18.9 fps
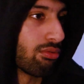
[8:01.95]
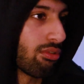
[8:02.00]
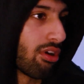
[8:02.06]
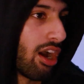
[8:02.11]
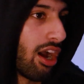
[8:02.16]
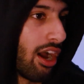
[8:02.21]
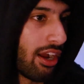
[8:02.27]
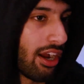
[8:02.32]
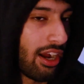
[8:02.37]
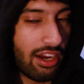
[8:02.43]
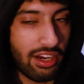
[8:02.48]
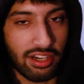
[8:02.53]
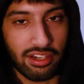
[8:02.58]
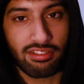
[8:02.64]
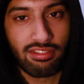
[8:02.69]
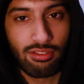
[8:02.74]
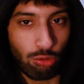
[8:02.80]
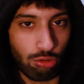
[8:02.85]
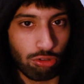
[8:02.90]
Right, I, I
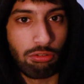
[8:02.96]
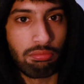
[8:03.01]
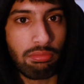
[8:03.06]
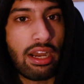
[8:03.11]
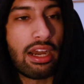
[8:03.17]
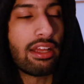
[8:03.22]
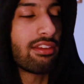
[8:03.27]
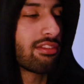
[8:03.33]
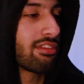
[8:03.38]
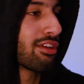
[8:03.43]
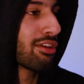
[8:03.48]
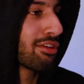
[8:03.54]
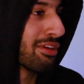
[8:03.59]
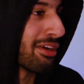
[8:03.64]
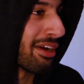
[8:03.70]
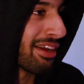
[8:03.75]
can still do maths.